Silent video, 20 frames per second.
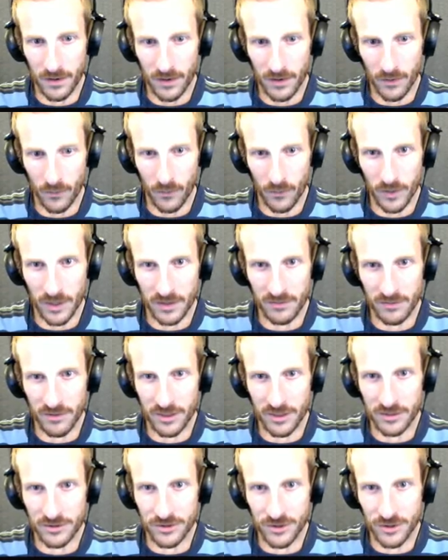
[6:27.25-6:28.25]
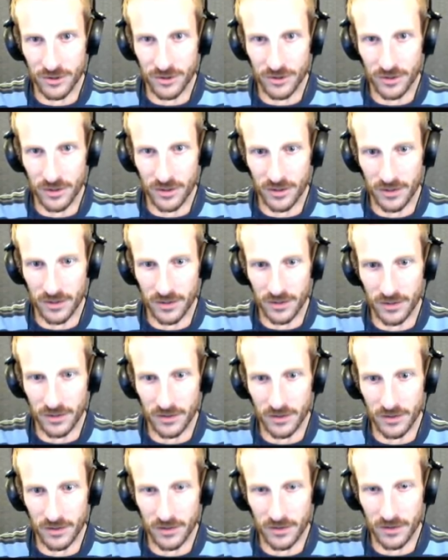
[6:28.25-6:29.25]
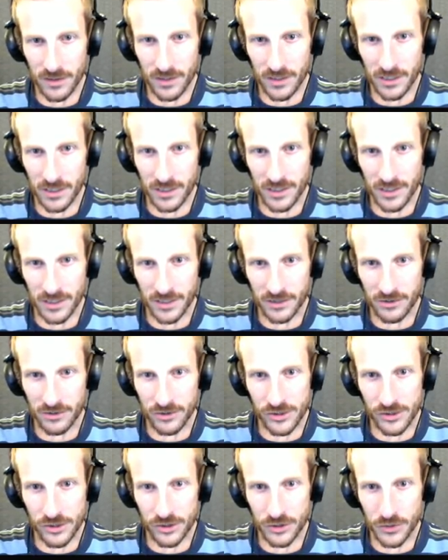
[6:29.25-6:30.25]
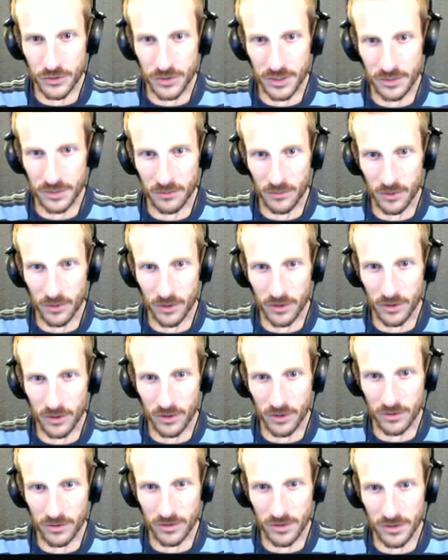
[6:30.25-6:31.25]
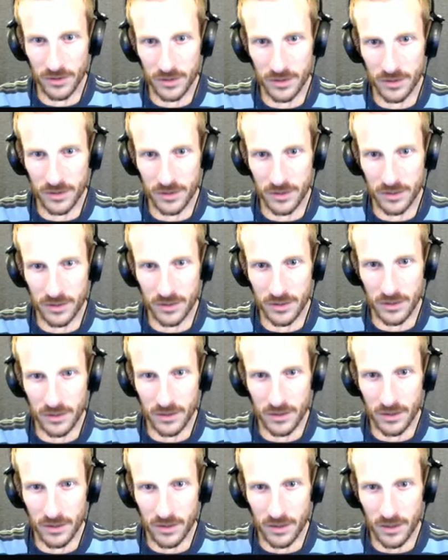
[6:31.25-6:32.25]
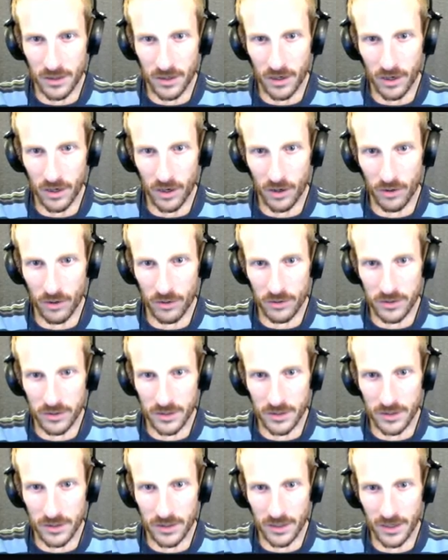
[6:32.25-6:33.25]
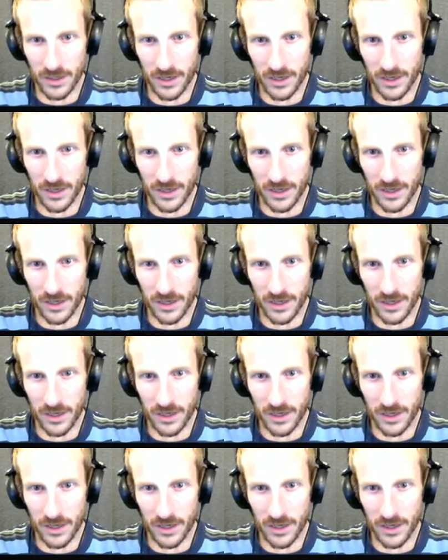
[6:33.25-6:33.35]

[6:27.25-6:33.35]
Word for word: we have entered Ooh, what is a this? dream world. Holy...